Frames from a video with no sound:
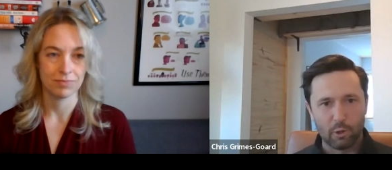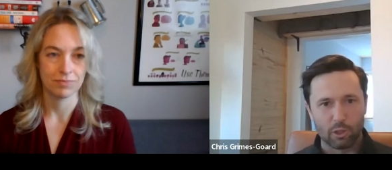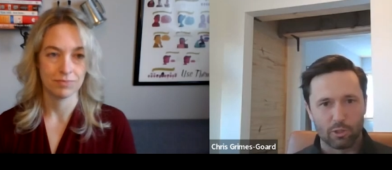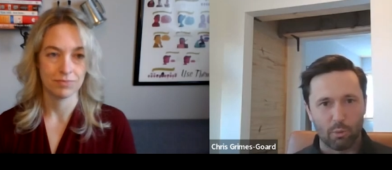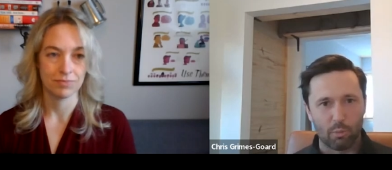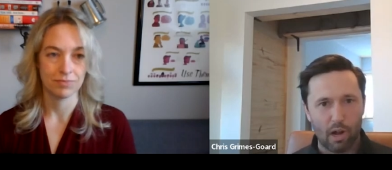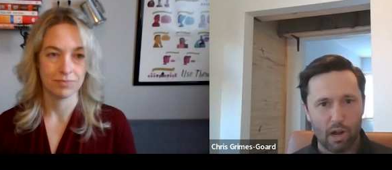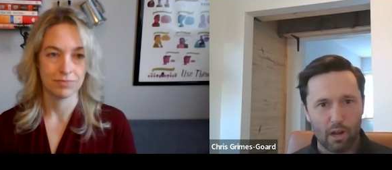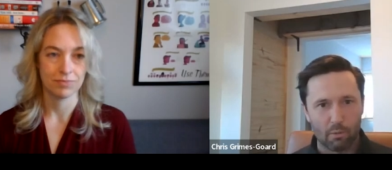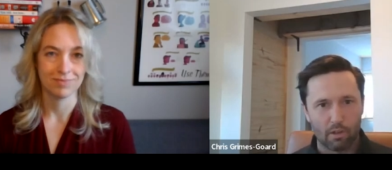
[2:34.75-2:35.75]
Speaker 1: ocean trout
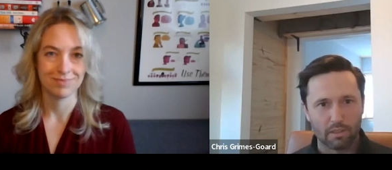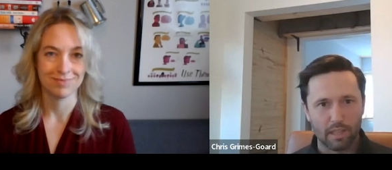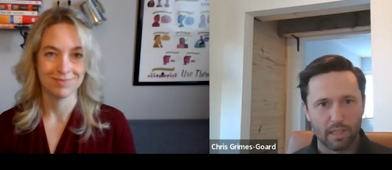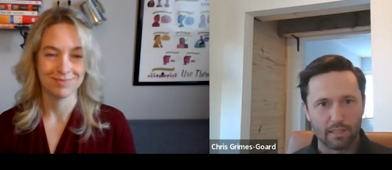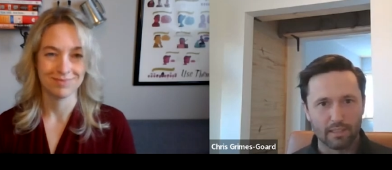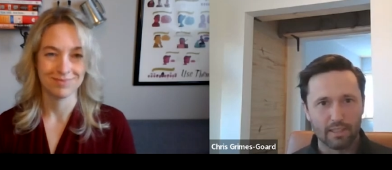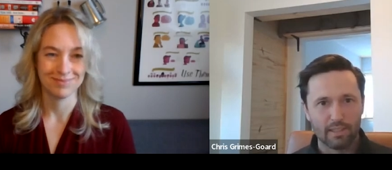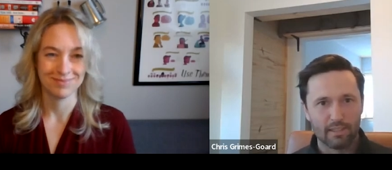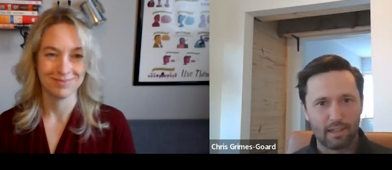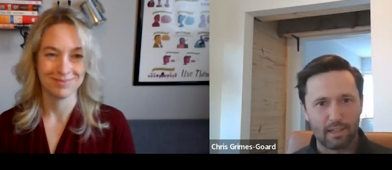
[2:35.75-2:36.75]
brand one of these days,
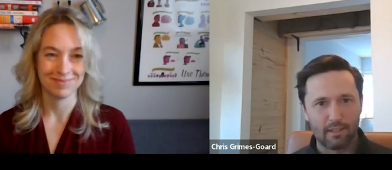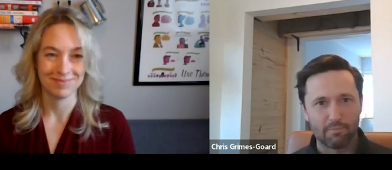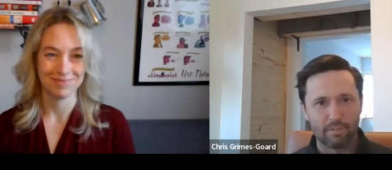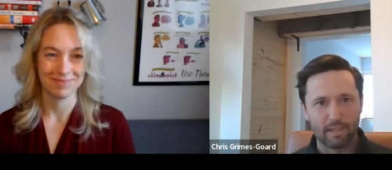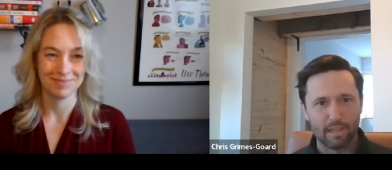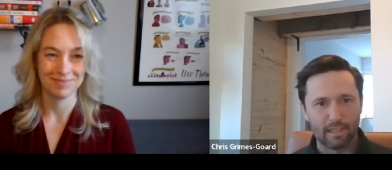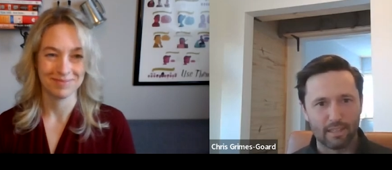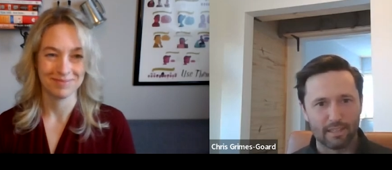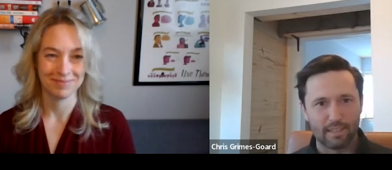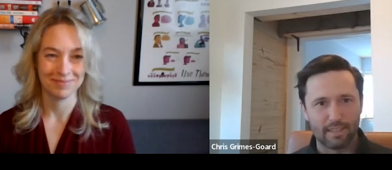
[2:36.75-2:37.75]
um,
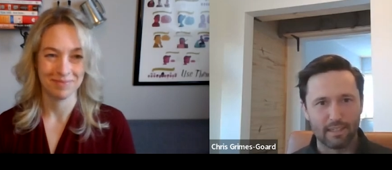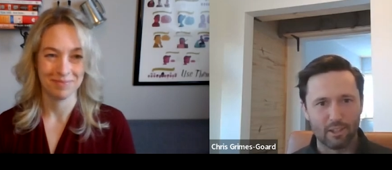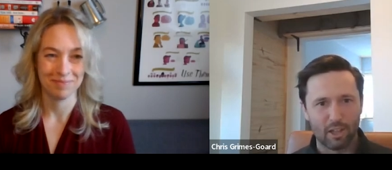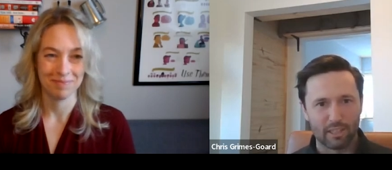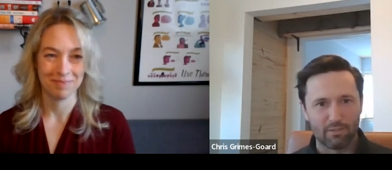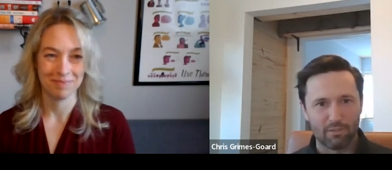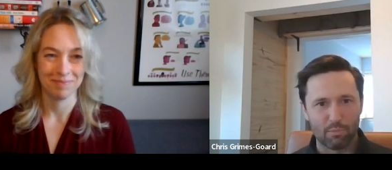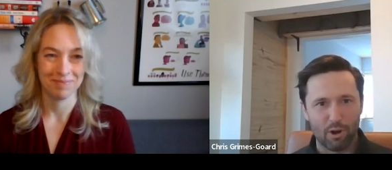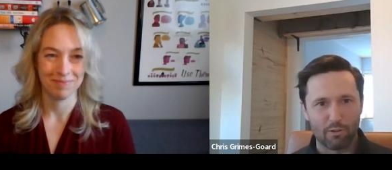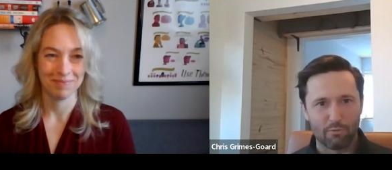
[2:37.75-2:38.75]
and uh, and lots of different
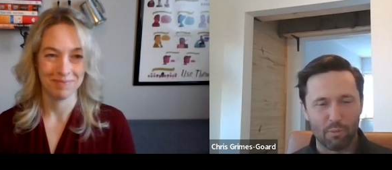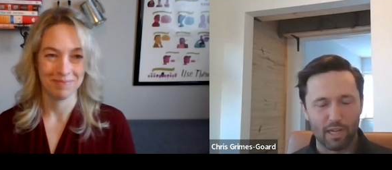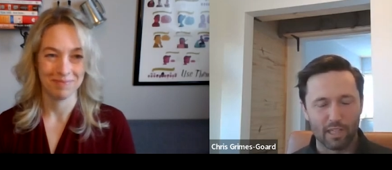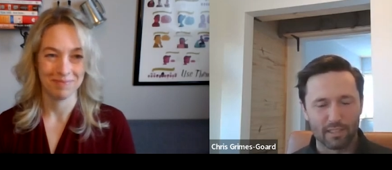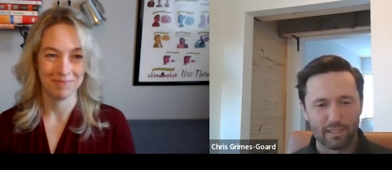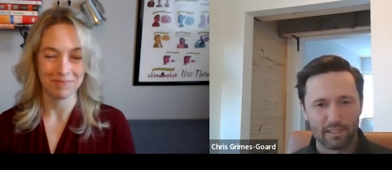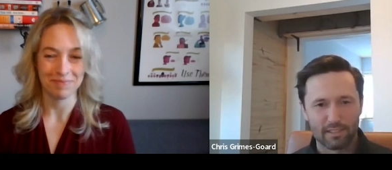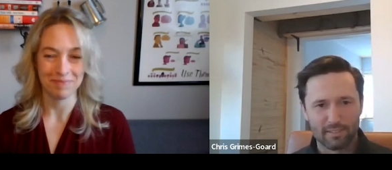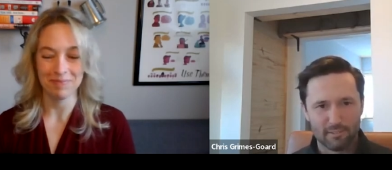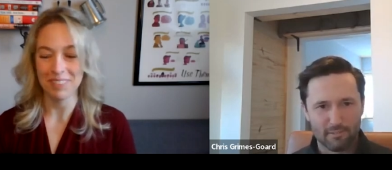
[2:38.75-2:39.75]
product formats.
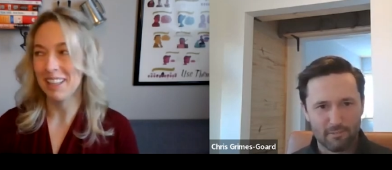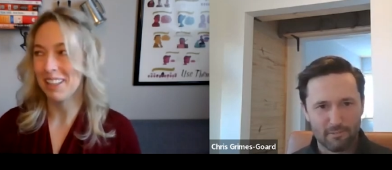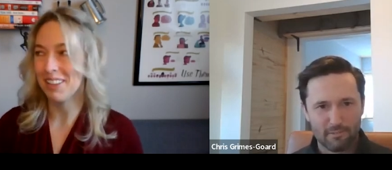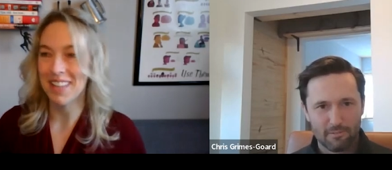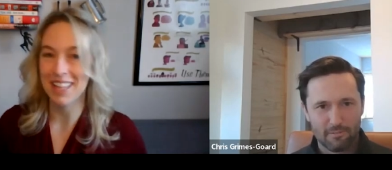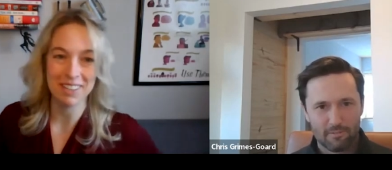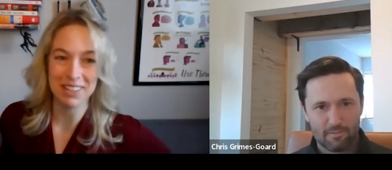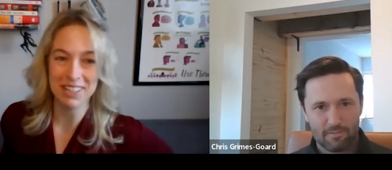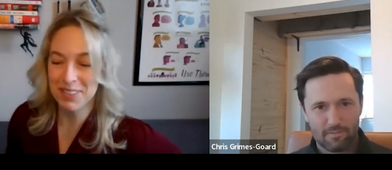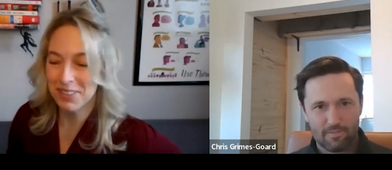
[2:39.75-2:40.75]
Speaker 2: I love that. That
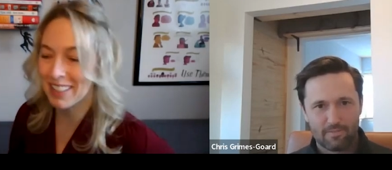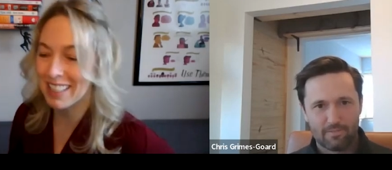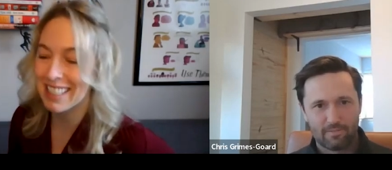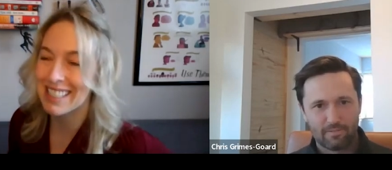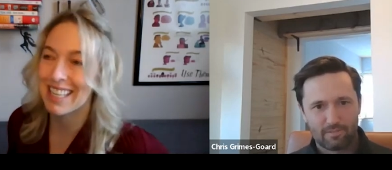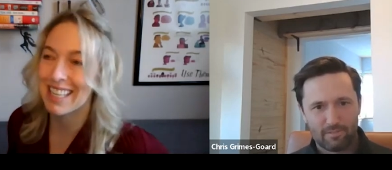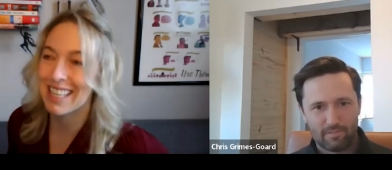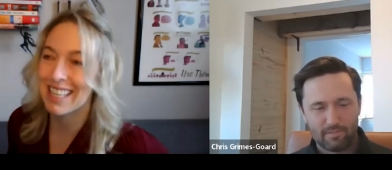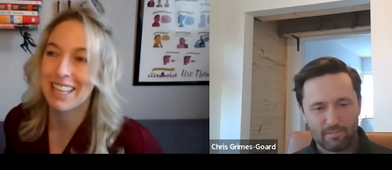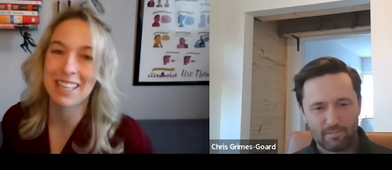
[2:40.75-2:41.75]
makes me really
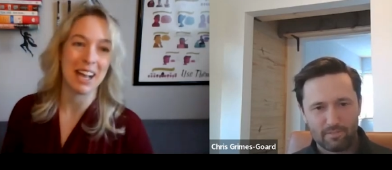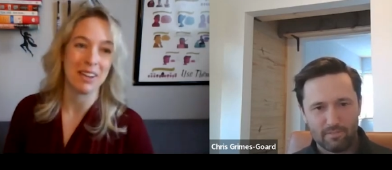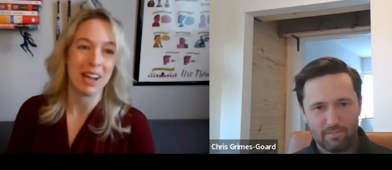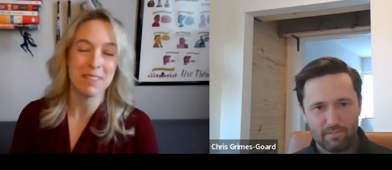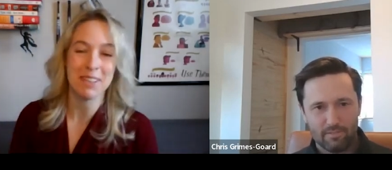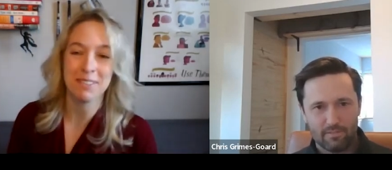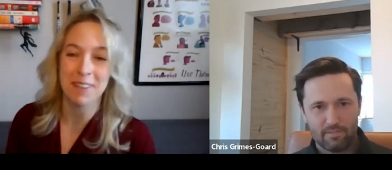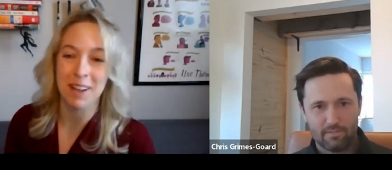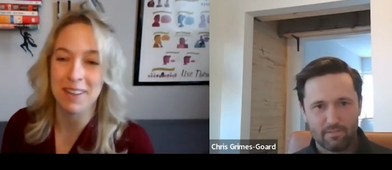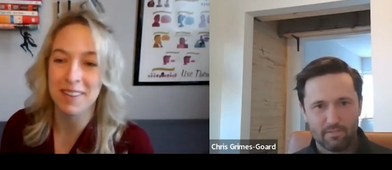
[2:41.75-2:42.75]
excited. Um, I've
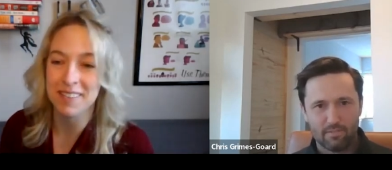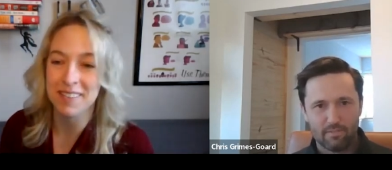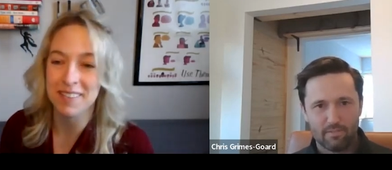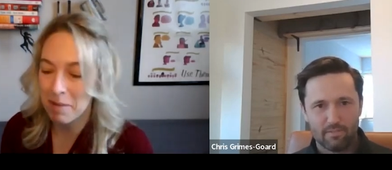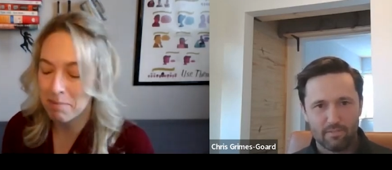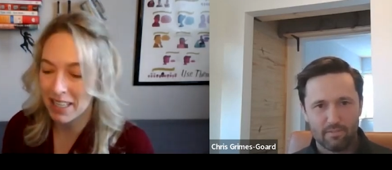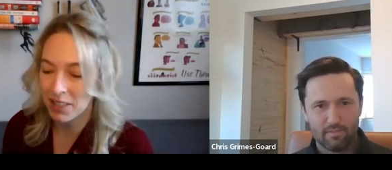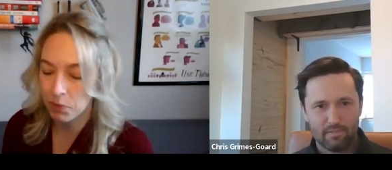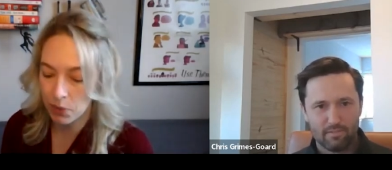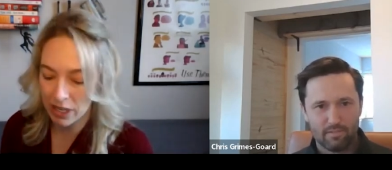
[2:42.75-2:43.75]
been involved a
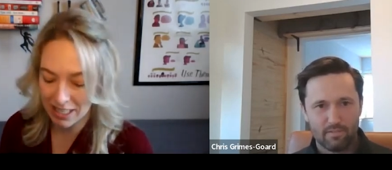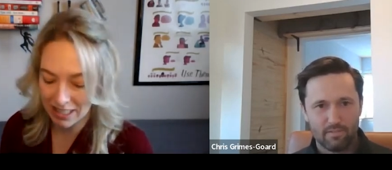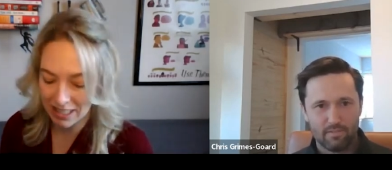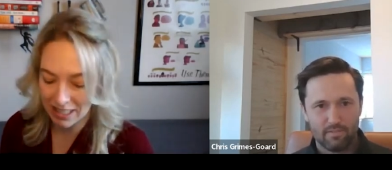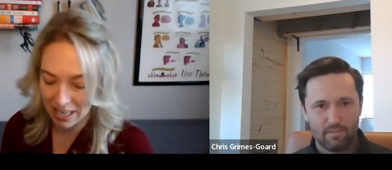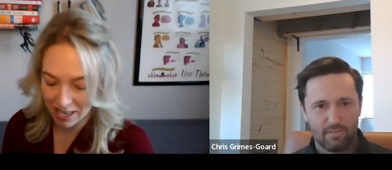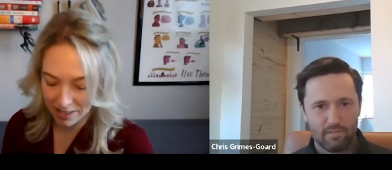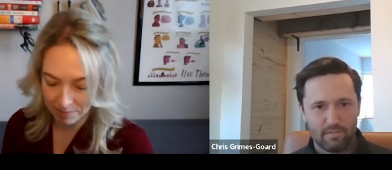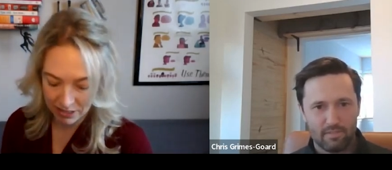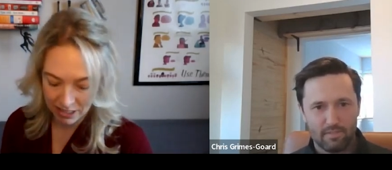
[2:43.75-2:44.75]
bit with
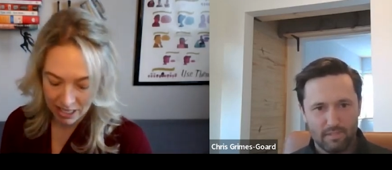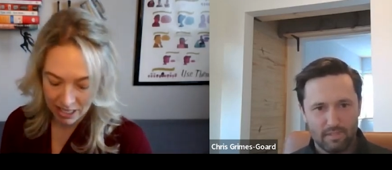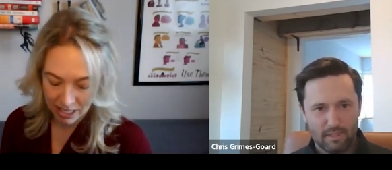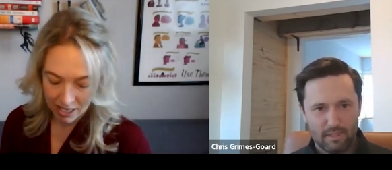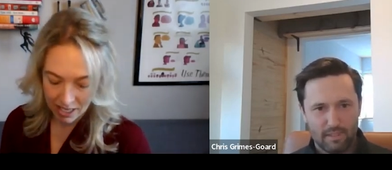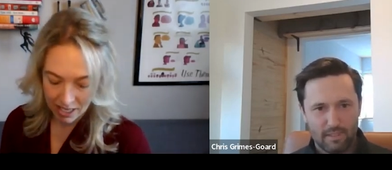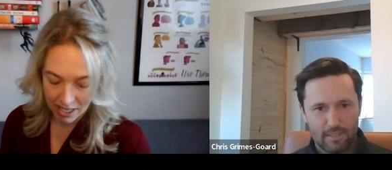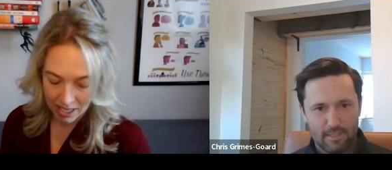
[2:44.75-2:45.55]
um, the